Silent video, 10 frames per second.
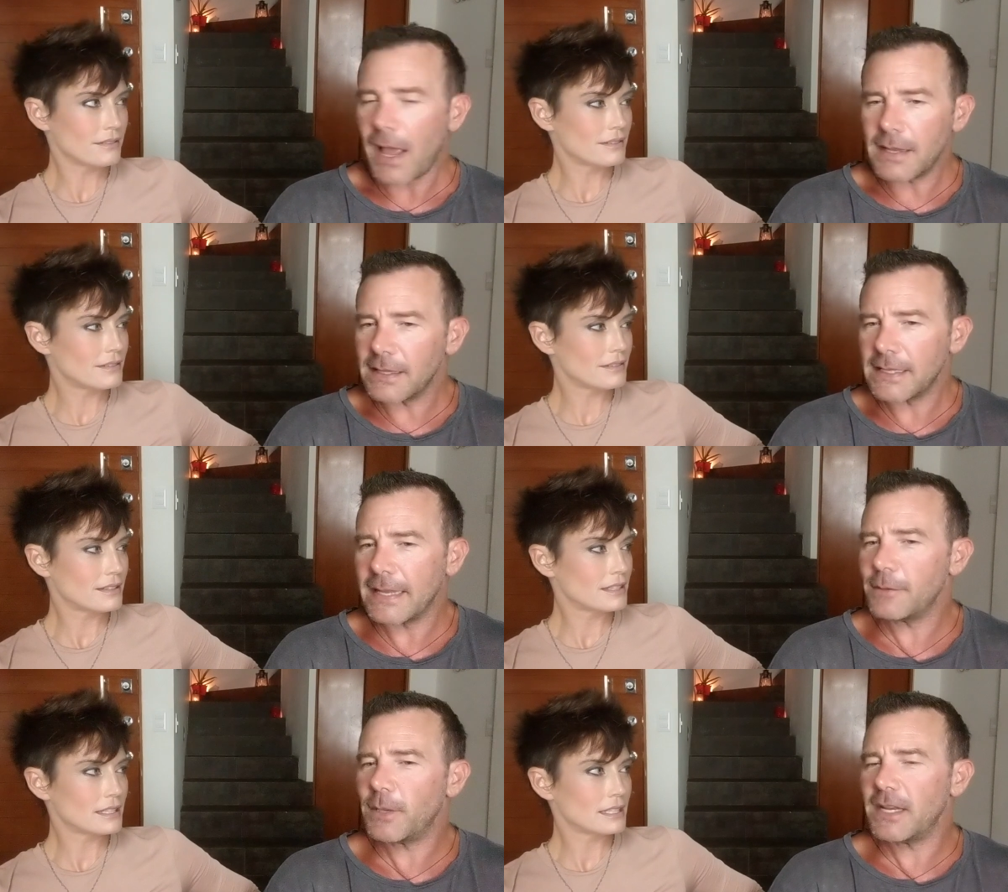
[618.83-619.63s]
Speaker 1: I don't think
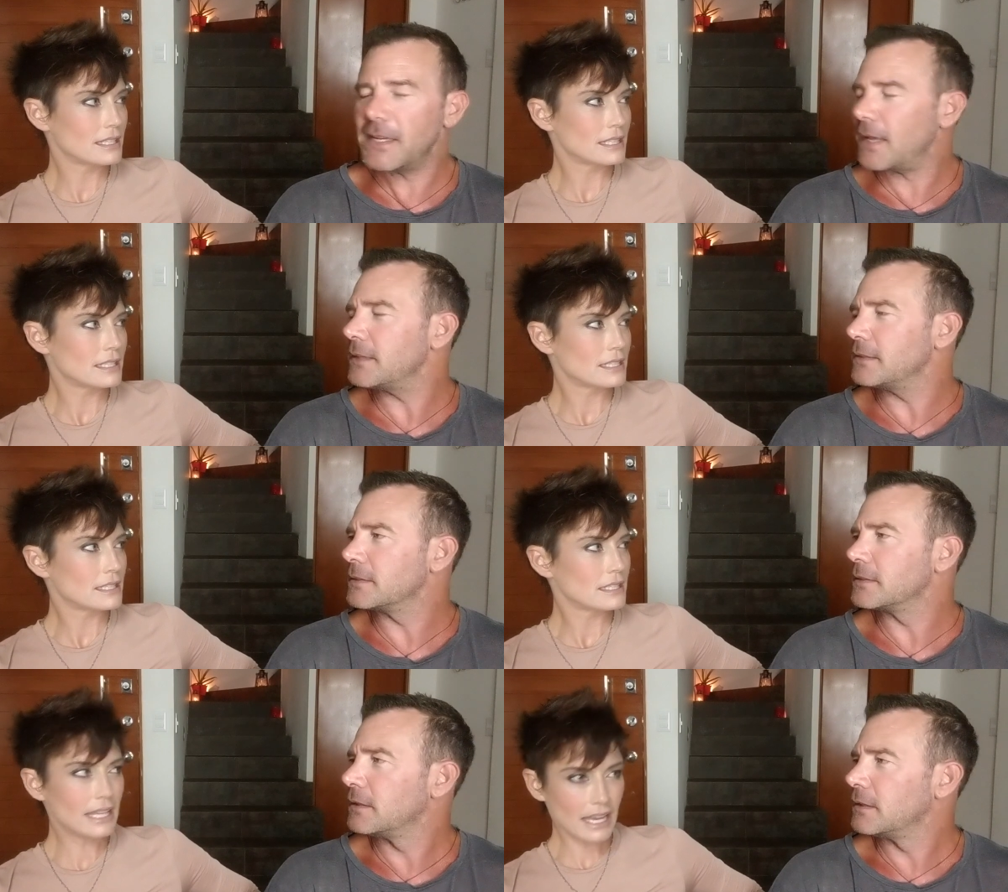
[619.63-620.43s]
anybody
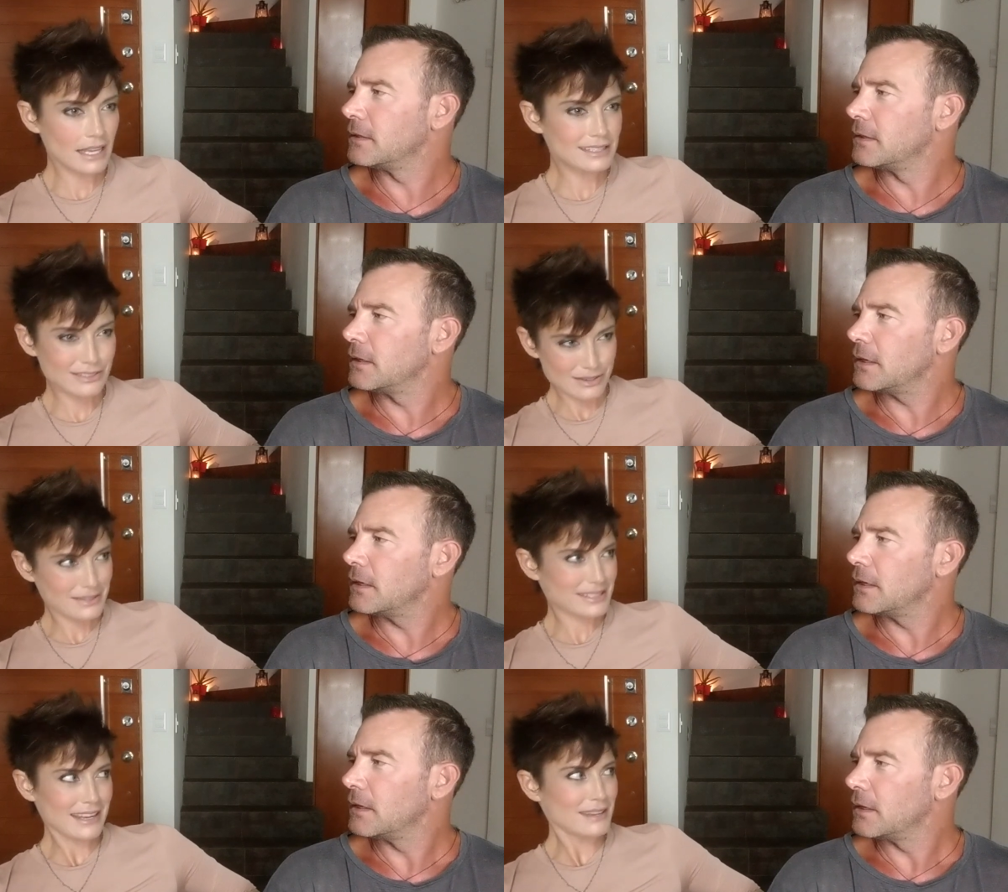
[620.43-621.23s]
does. Yeah, that's what I
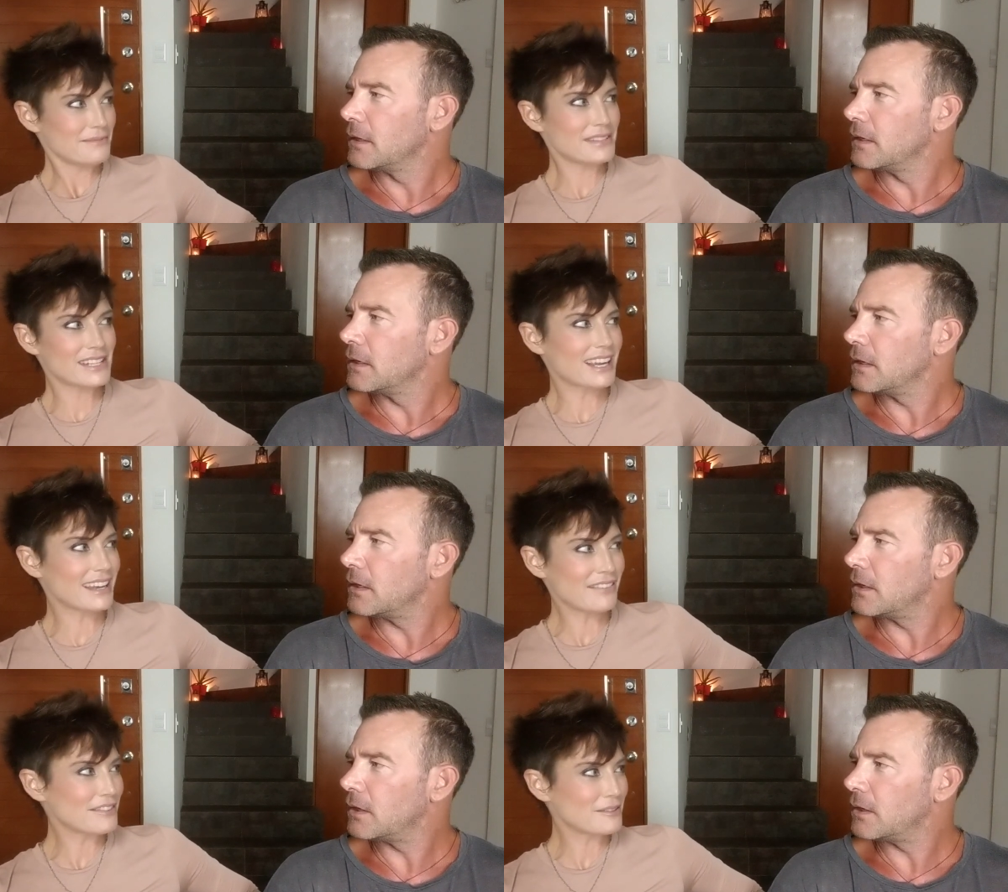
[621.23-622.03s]
was saying. Zac
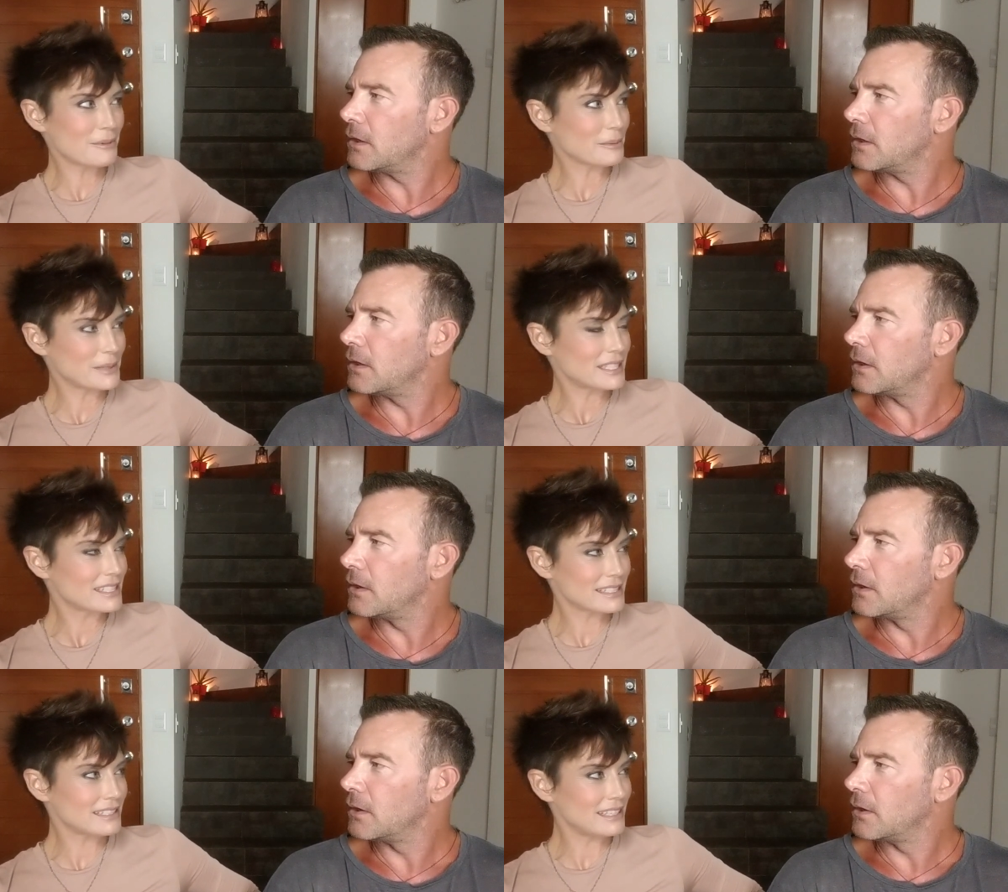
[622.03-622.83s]
Efron probably
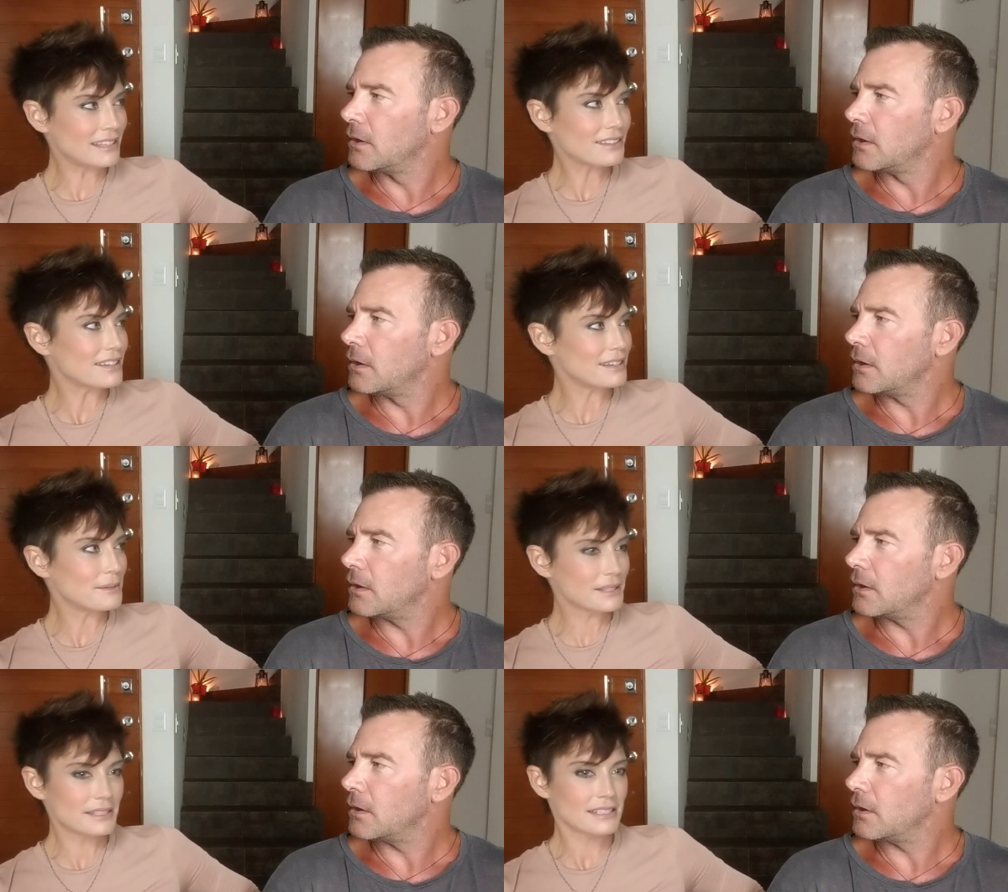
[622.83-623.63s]
doesn't either. He
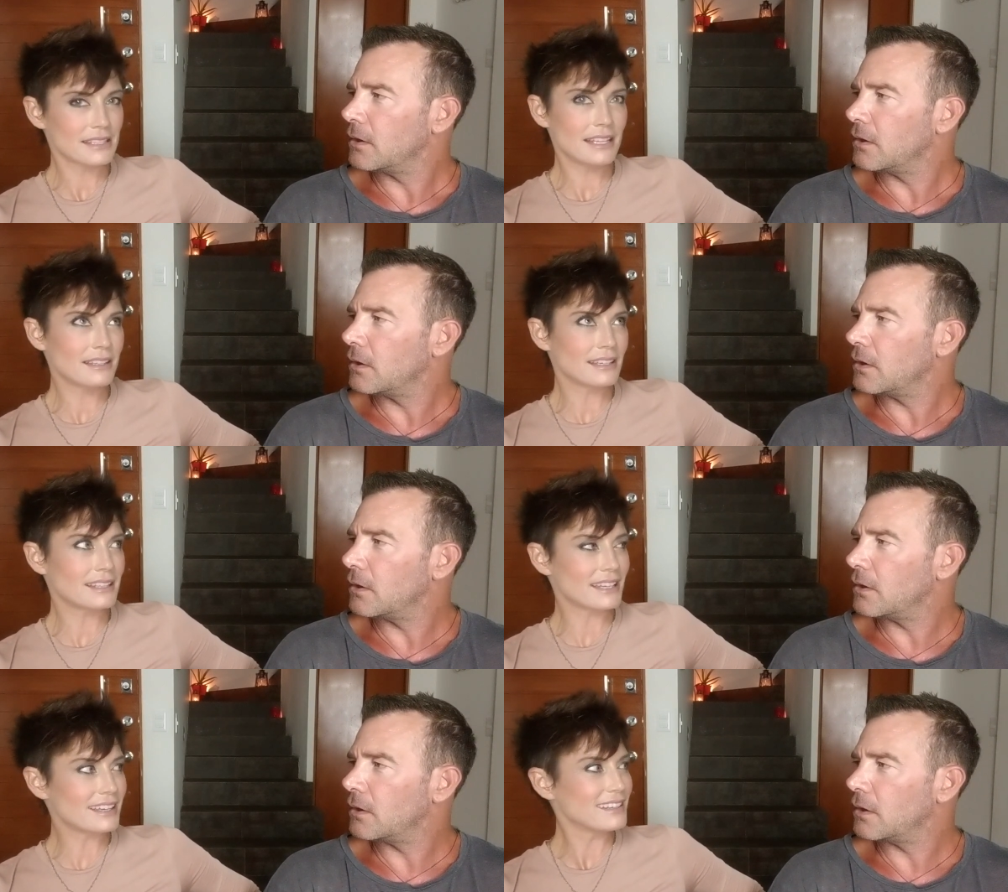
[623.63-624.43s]
probably doesn't think like
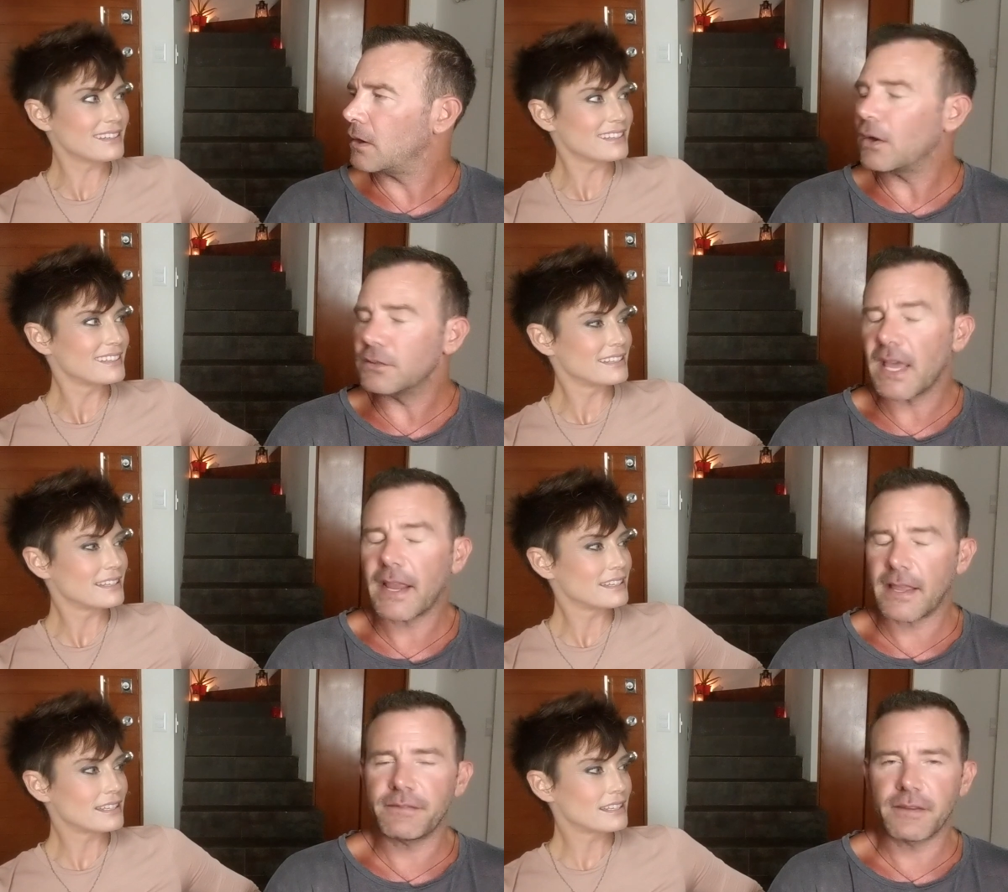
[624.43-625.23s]
that.
Speaker 2: Oh,
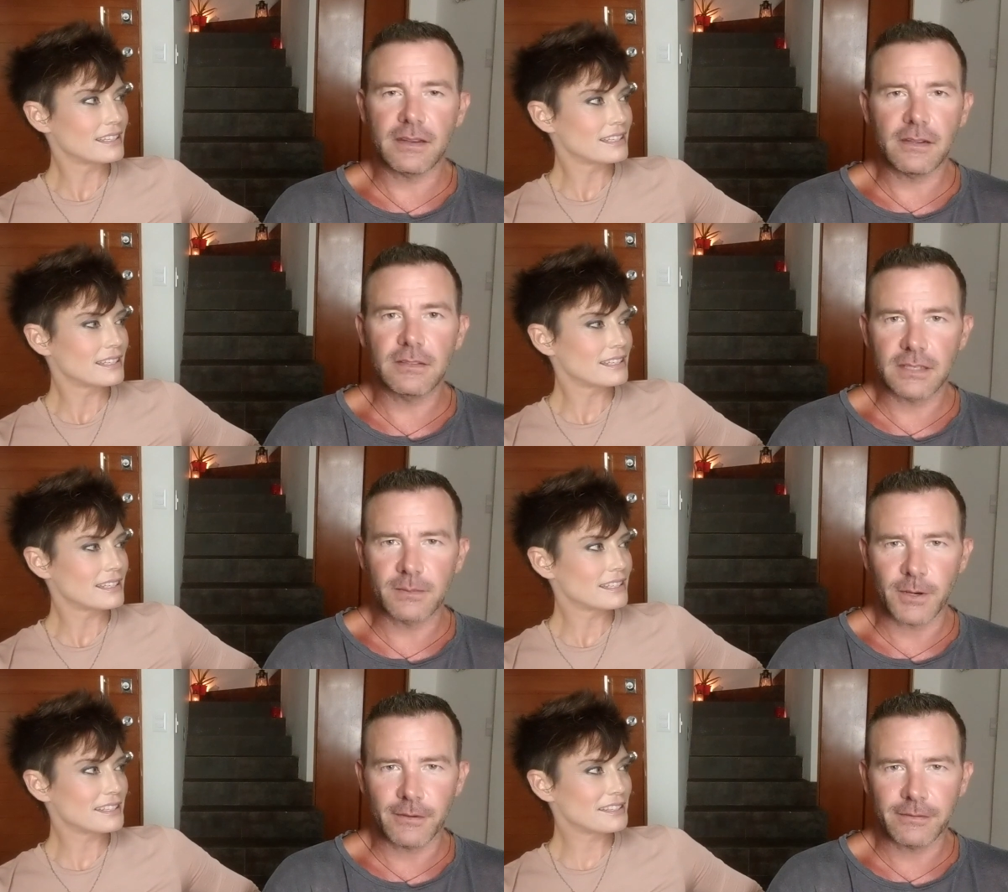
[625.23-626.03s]
Zac Efron knows he's
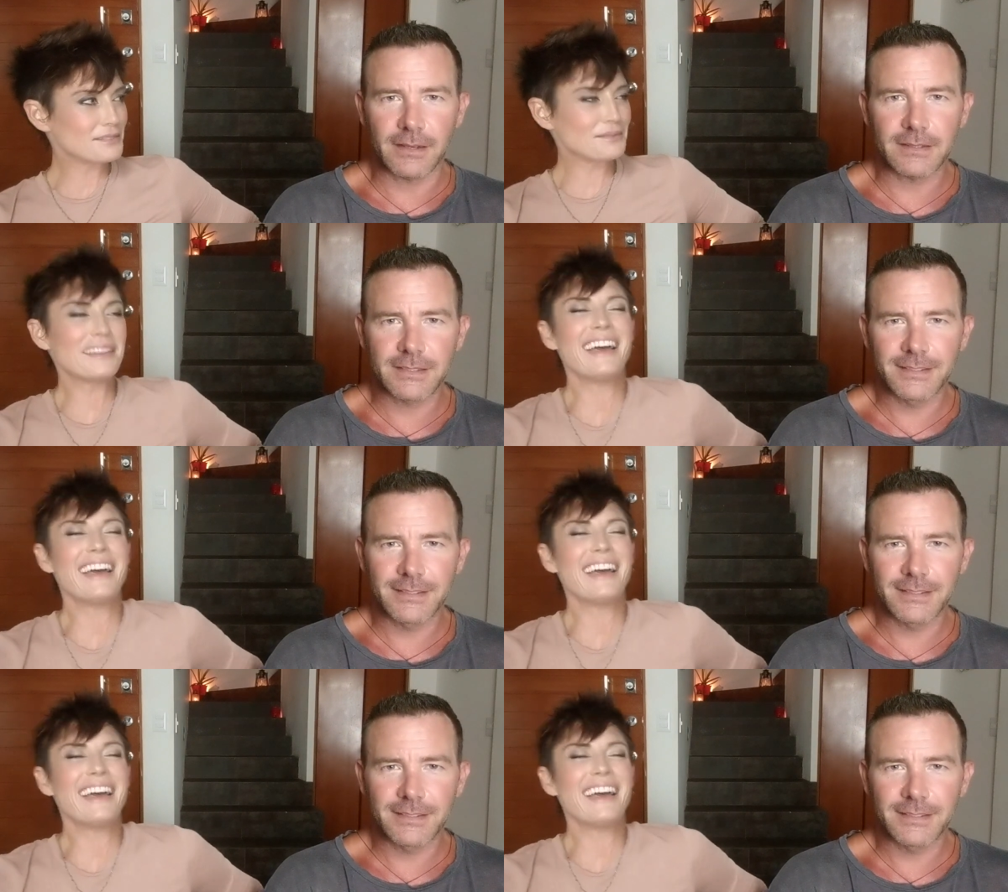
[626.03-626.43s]
perfect.